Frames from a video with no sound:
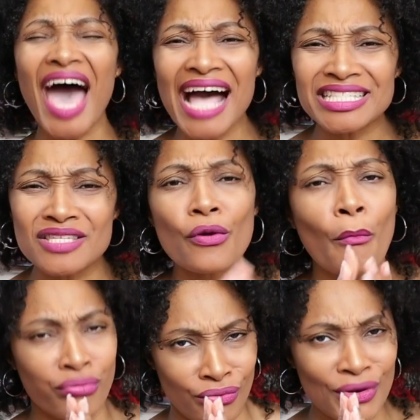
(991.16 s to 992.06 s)
that
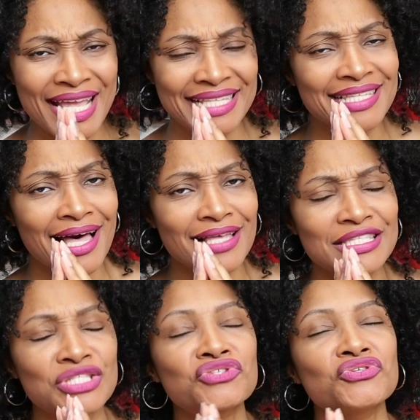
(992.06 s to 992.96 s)
brings
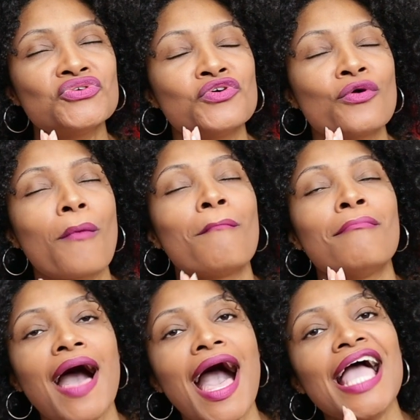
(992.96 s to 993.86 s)
us to
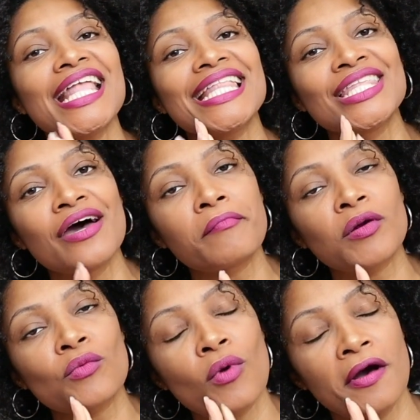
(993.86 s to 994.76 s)
my
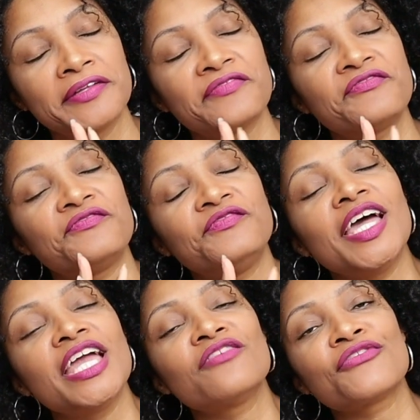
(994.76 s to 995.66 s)
number one
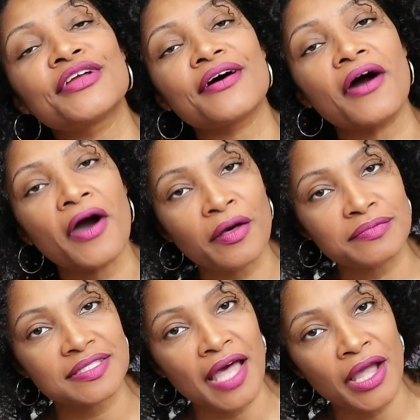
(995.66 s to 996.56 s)
favorite
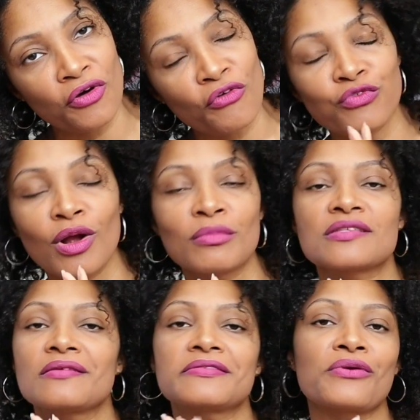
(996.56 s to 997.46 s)
upcycle from
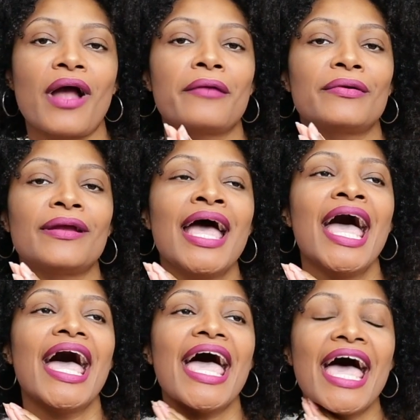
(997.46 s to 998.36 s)
a subscriber,
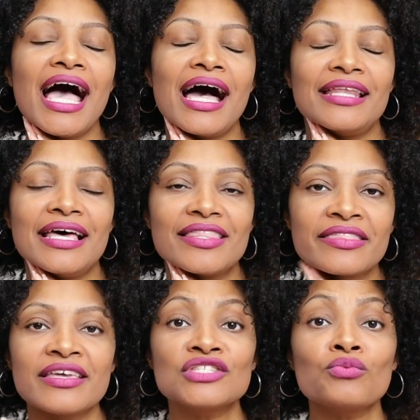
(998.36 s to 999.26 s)
and
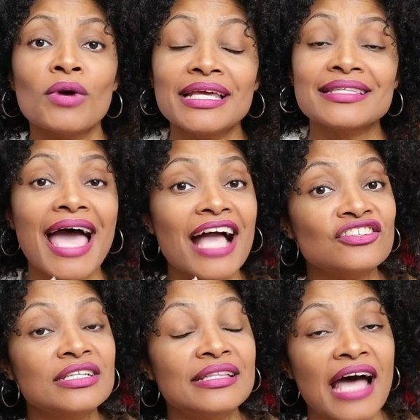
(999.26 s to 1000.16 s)
this one is
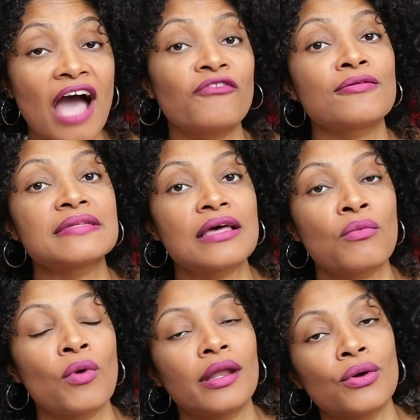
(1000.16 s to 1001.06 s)
actually not from
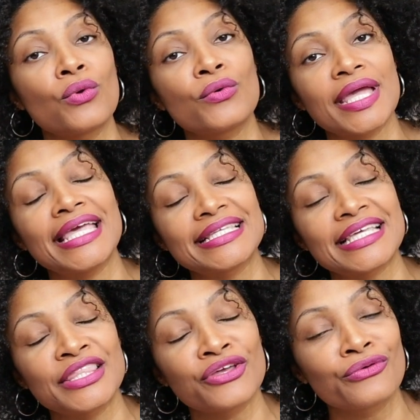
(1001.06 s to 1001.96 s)
someone who
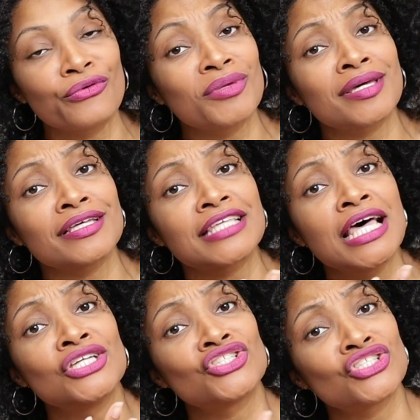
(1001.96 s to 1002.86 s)
is in the group because
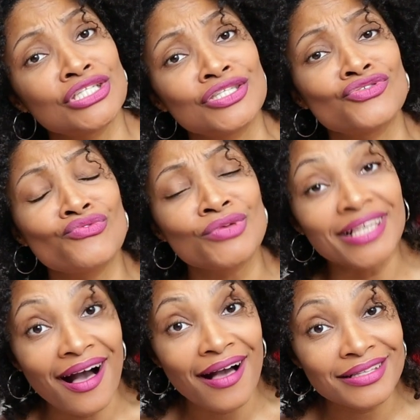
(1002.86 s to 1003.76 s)
she's too
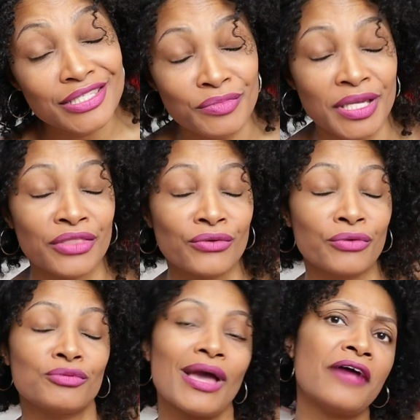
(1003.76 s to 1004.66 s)
young to be in the
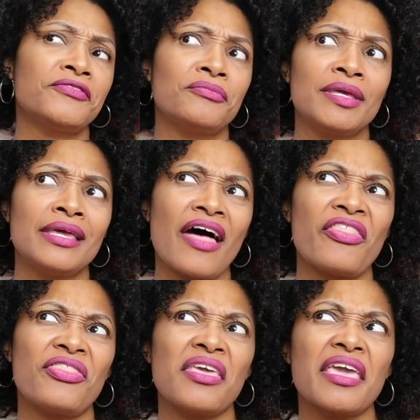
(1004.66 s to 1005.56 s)
group. You have to be, I
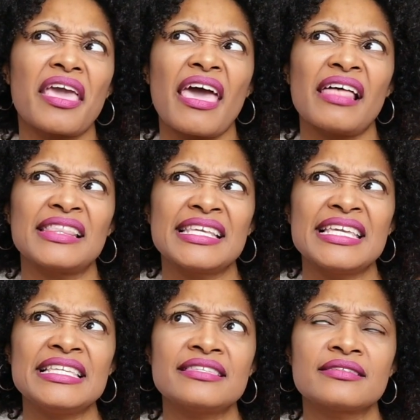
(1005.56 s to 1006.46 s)
think, at
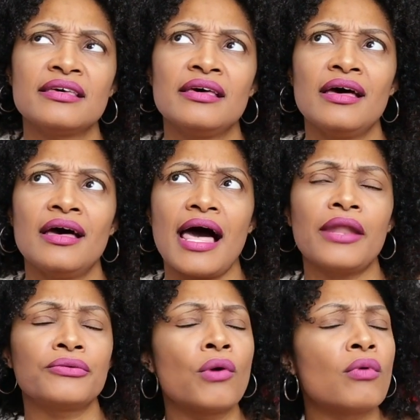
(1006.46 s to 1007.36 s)
least,
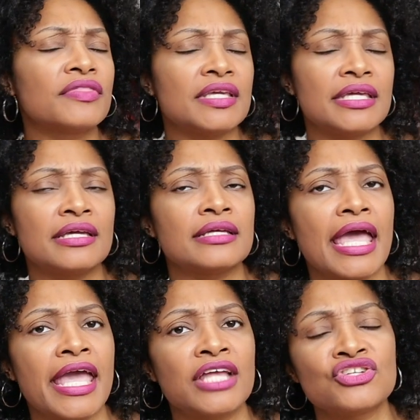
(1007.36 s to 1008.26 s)
I don't know what the
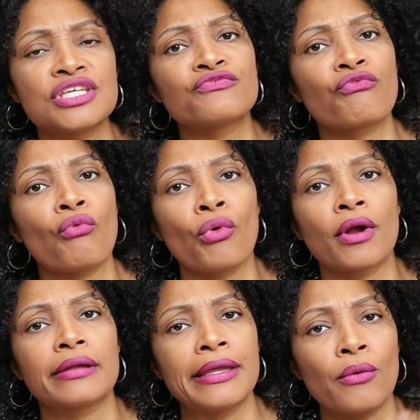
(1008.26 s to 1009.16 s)
age is
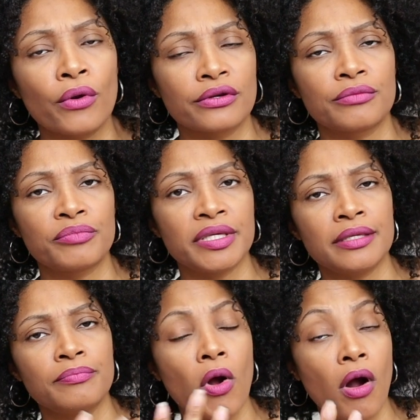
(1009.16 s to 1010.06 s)
for in order to
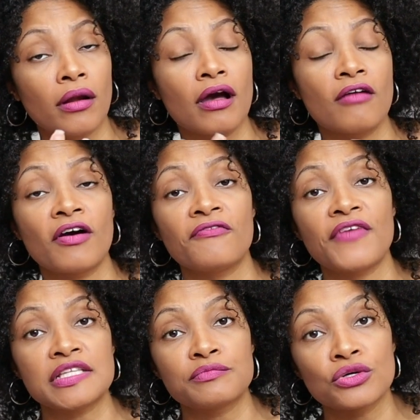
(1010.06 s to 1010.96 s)
be part of a
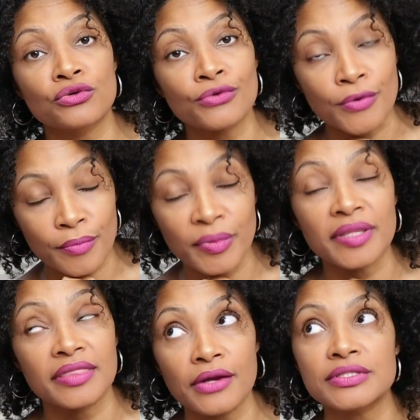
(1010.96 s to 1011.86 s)
Facebook group,
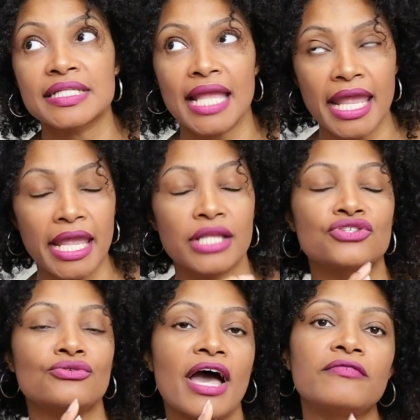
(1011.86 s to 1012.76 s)
but there's an
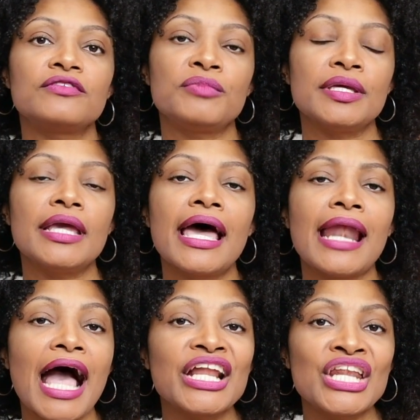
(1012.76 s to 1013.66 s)
age you have to be.
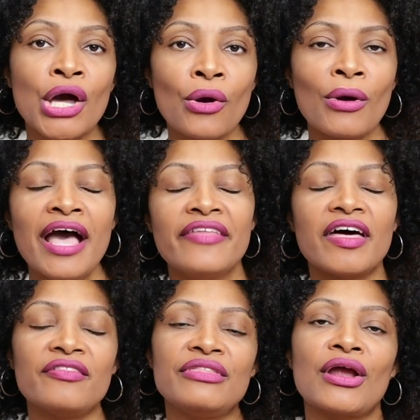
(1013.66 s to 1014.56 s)
And I know
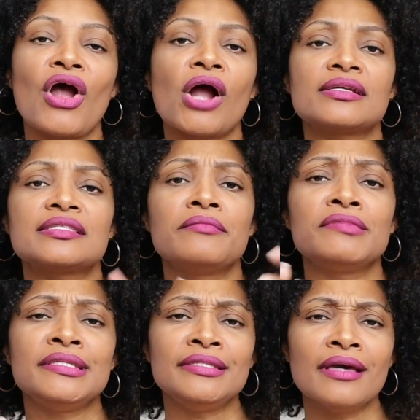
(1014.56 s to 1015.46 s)
that there are
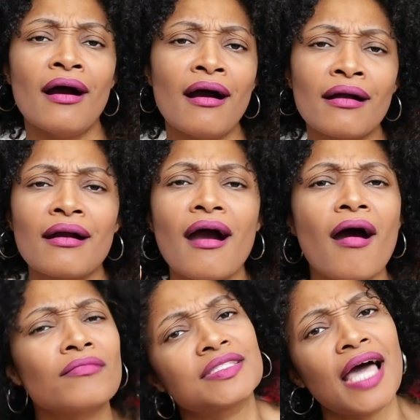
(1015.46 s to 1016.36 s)
some young
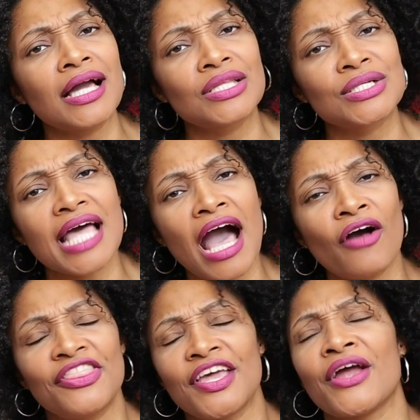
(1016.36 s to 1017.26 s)
upcyclers
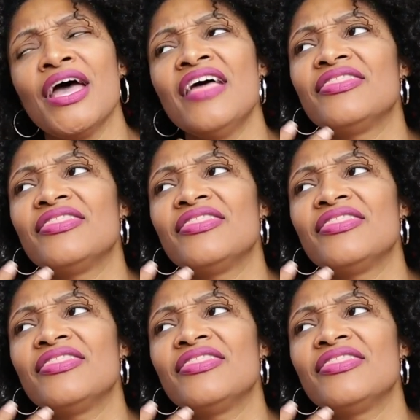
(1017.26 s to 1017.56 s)
out there